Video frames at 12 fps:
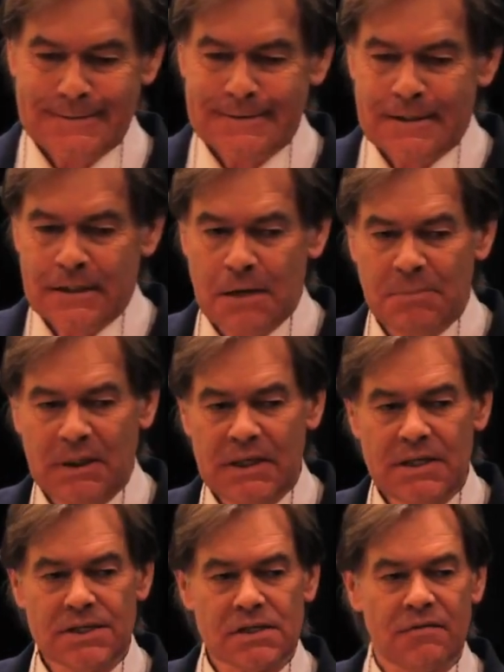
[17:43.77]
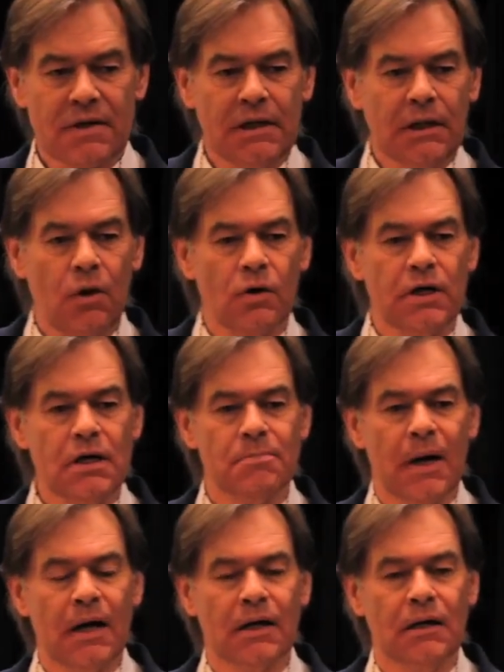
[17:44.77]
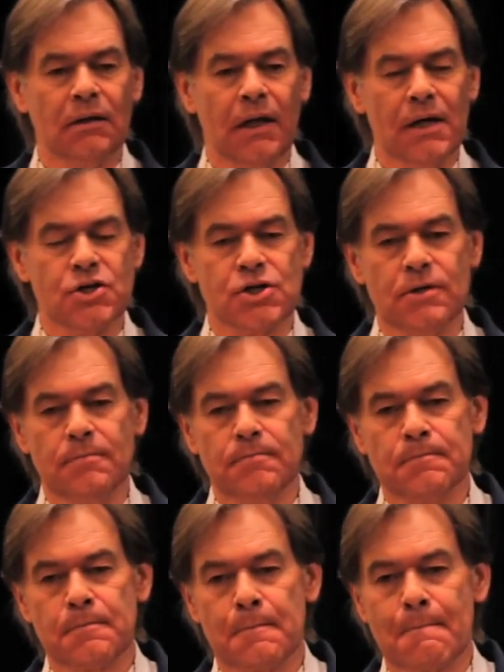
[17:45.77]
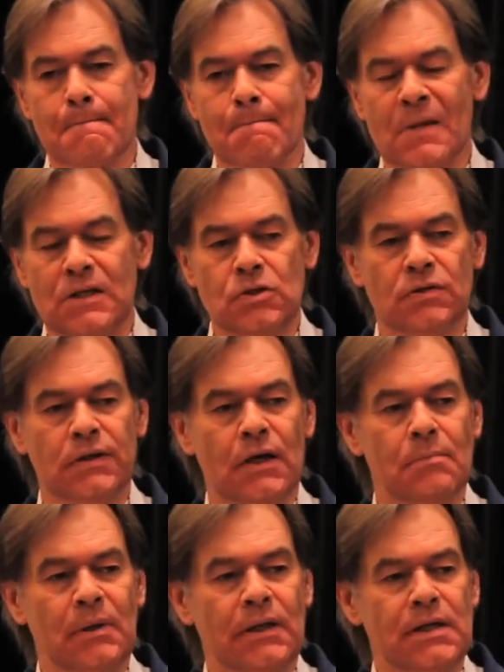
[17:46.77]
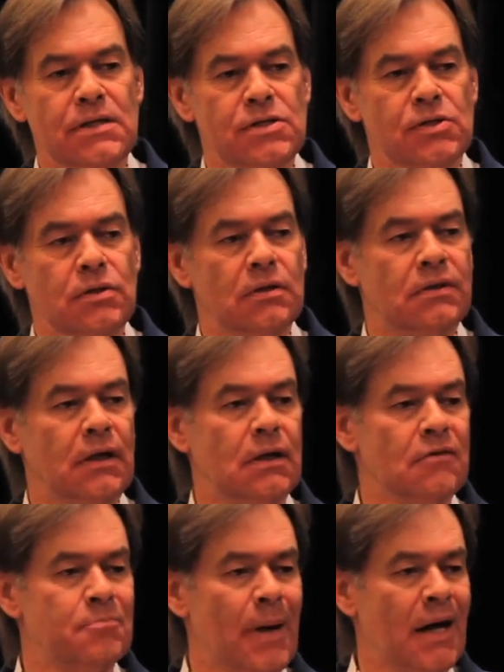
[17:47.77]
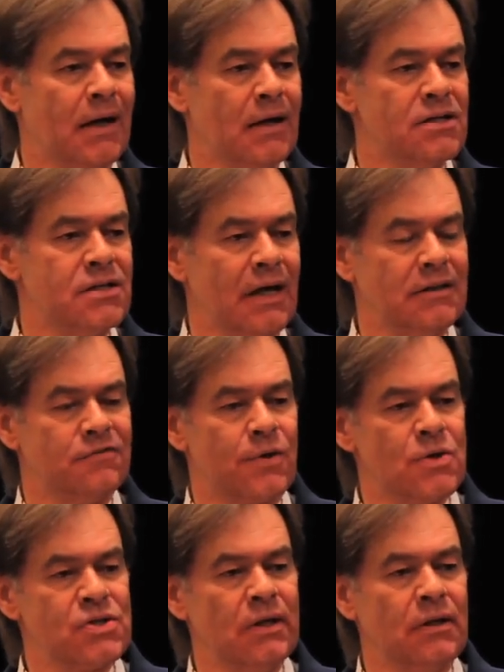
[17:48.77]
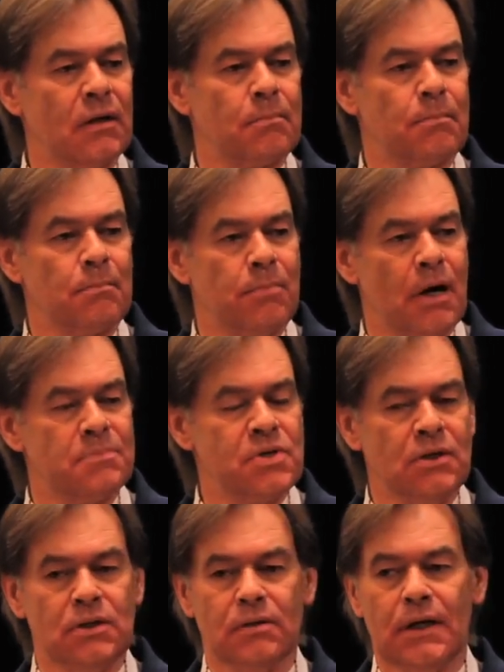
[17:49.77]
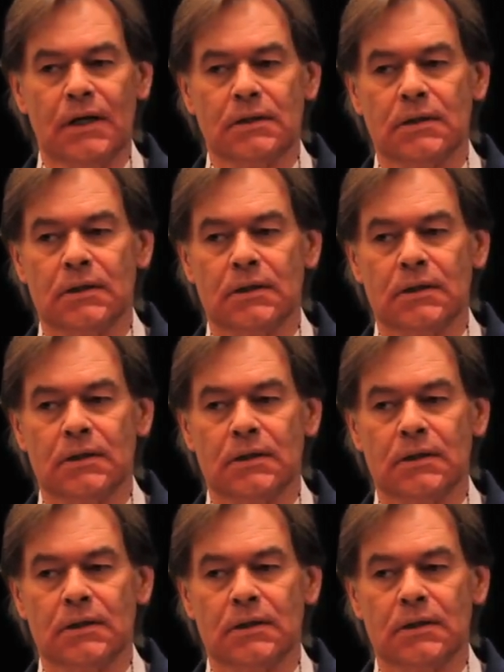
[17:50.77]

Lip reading: that Belize is a very low-key banking nation. You think Belize, do you think of banking? Is that the first thing that pops into your head?